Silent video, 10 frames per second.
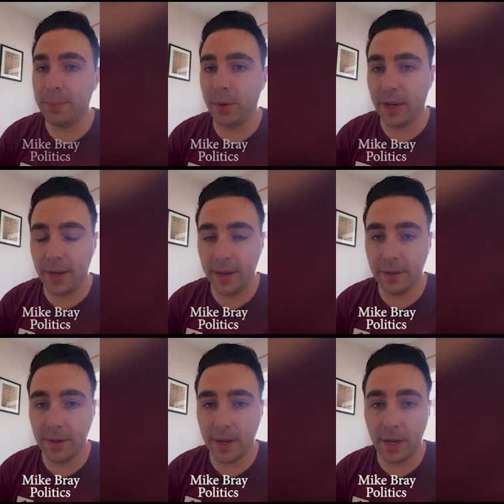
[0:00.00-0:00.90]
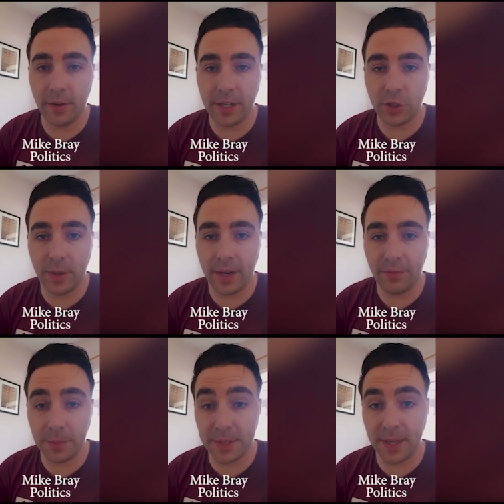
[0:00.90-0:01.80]
Bray here. I graduated
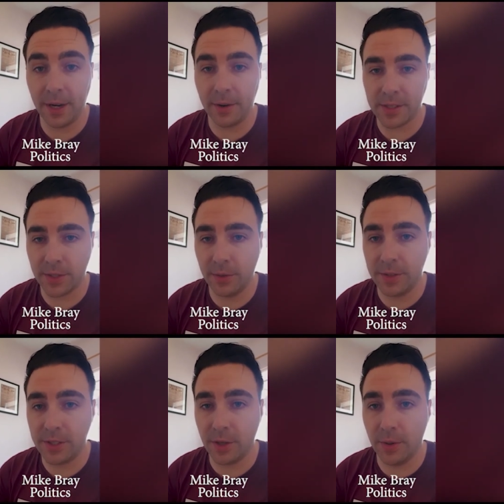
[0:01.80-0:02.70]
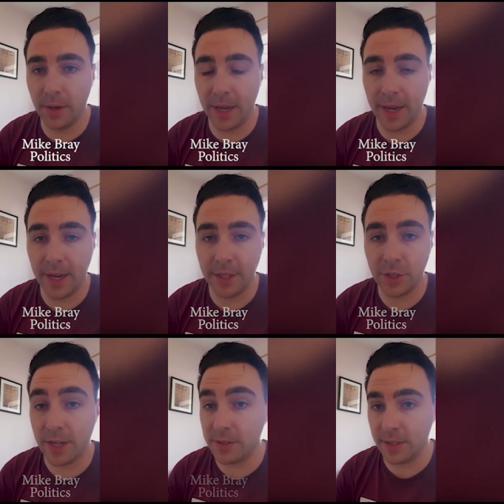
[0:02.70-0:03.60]
from St. Ciarán's Community School in
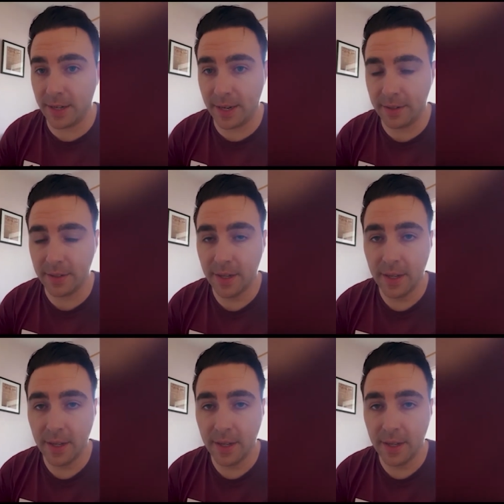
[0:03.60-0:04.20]
2008.